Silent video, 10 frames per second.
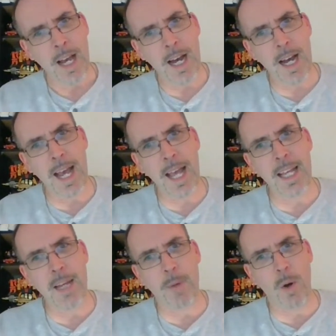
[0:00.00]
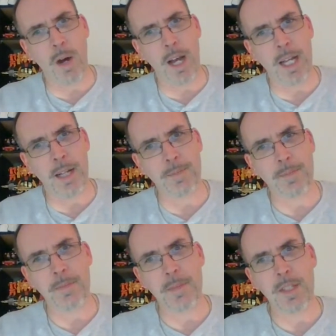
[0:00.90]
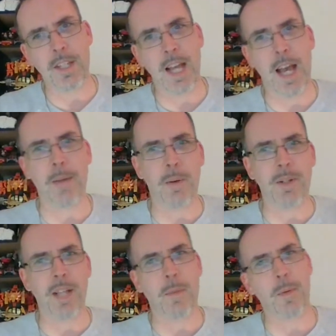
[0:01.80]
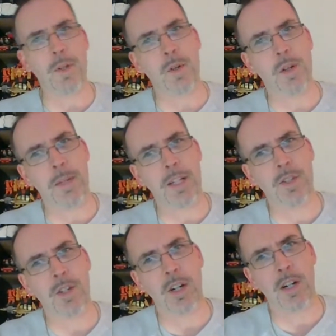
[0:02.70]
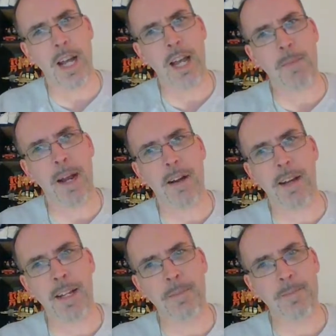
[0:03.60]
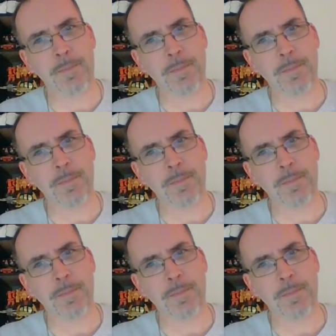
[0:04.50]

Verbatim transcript: Hey, ya boy. Sam, always happy when you come in, sir. Hey, Barry.